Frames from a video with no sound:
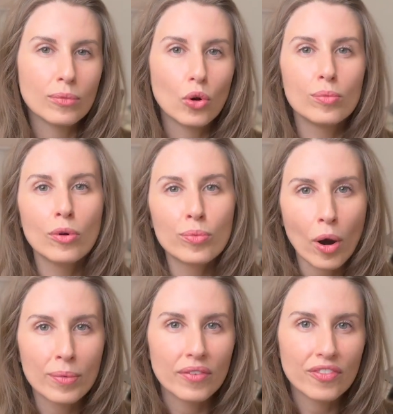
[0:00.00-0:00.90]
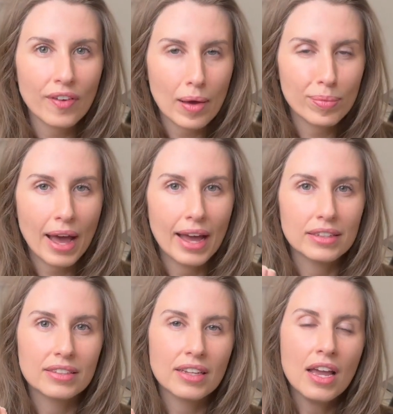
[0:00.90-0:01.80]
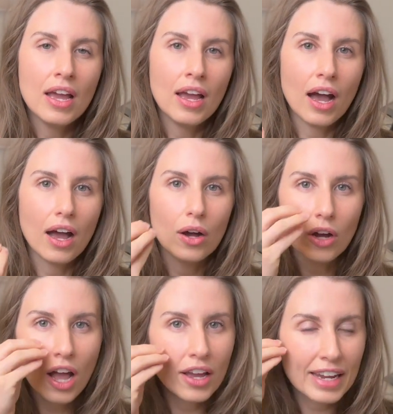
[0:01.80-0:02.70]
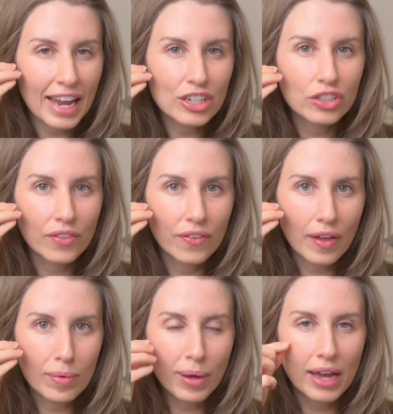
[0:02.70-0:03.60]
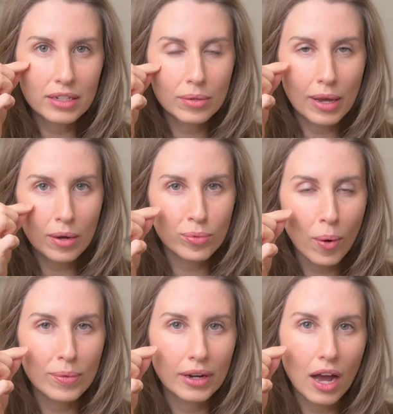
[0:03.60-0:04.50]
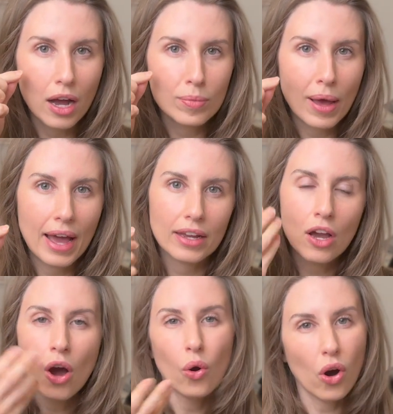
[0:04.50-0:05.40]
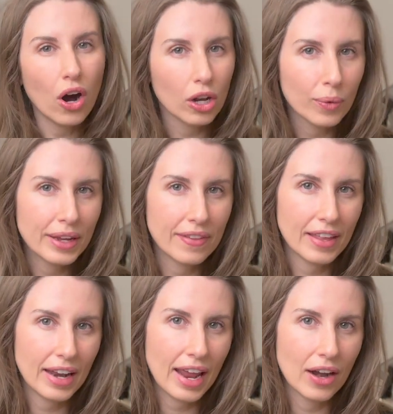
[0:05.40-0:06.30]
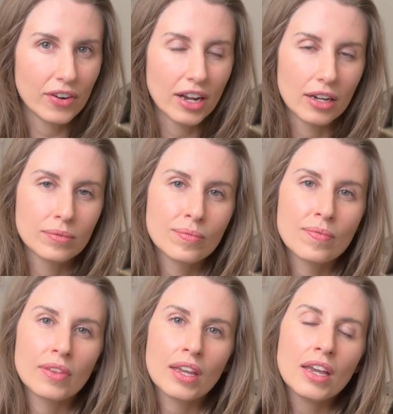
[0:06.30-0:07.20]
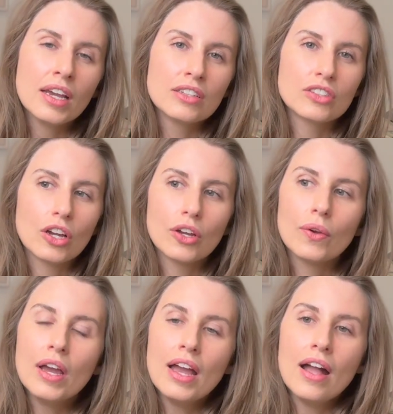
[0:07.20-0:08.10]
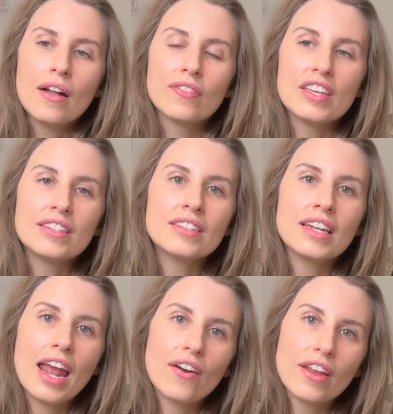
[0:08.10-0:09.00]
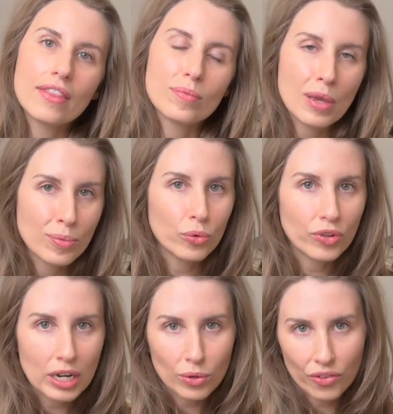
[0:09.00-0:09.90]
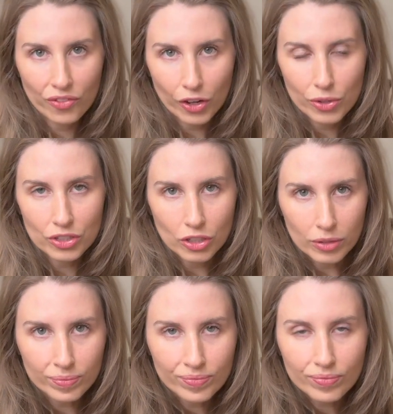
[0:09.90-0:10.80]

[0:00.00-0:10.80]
or more prominent fat pads, or herniation of the fat pad to make a prominent eye bag, or hollowing in that area. So this is an area that people really want to focus on,